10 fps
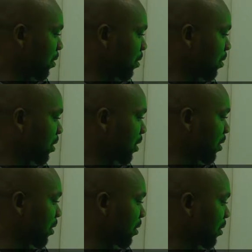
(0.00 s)

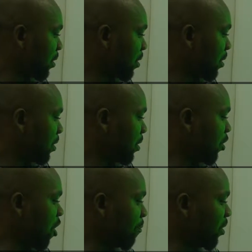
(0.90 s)
Okay.
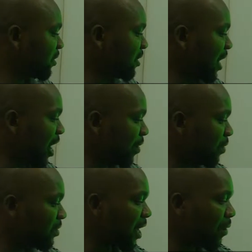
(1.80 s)
The opposite
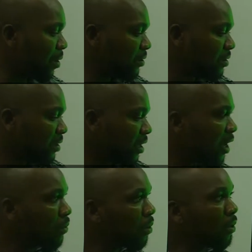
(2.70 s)
angles are what?
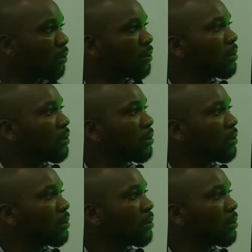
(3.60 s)
Equal.